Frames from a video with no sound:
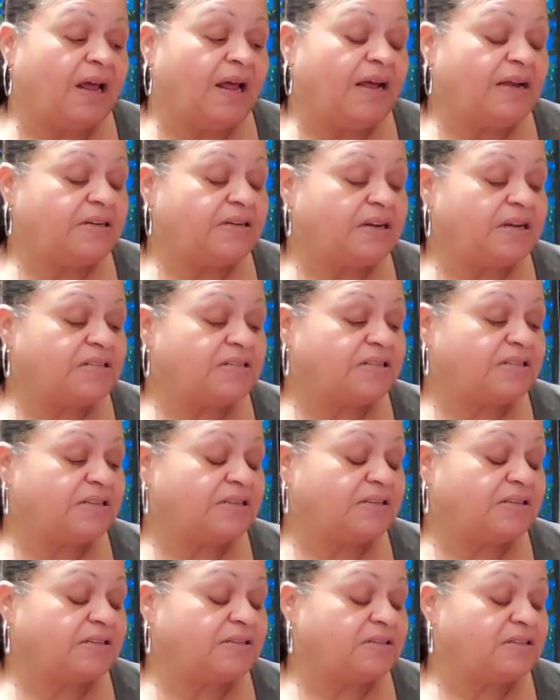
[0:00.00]
it
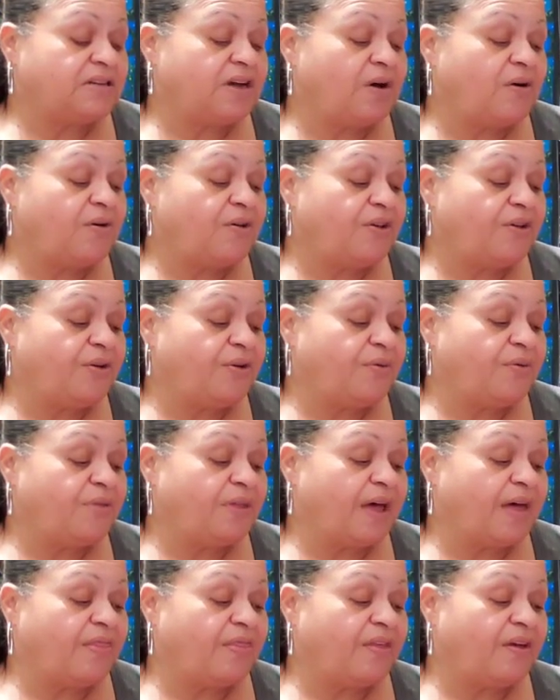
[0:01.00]
doesn't tell you
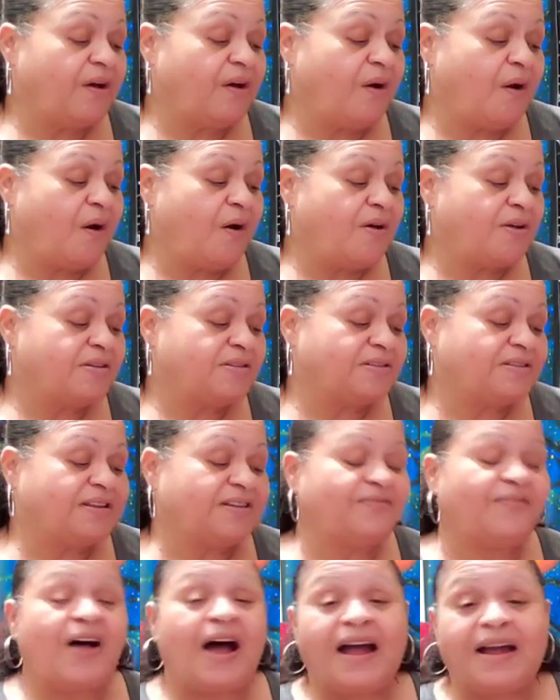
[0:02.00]
that there is
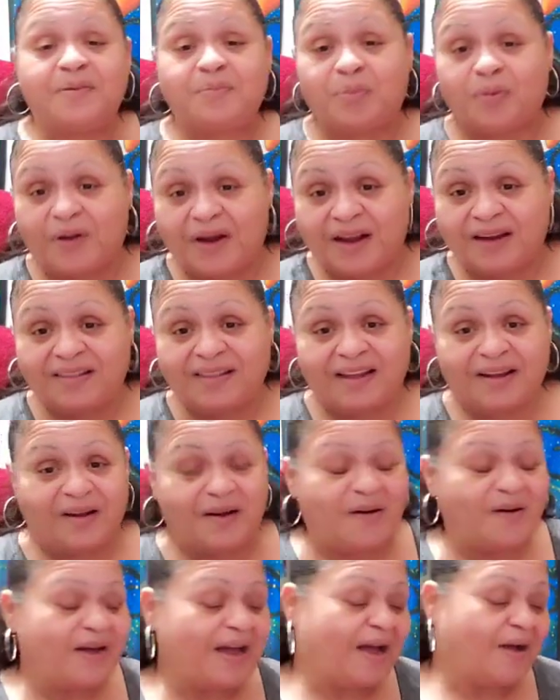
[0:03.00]
the fine print
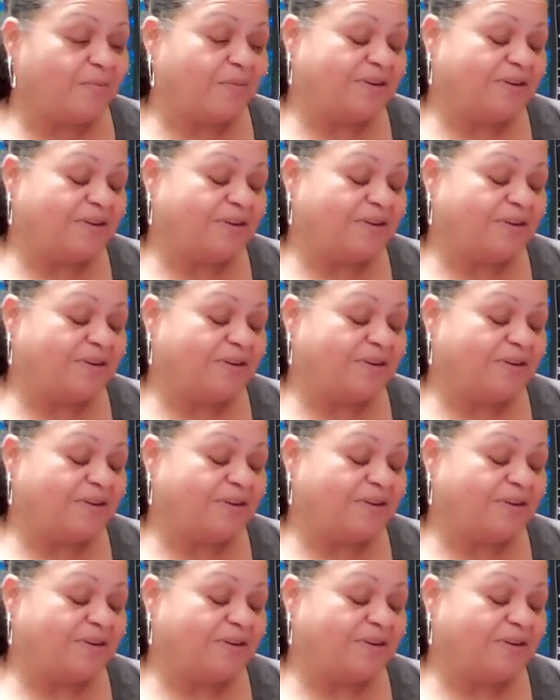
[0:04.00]
there, okay?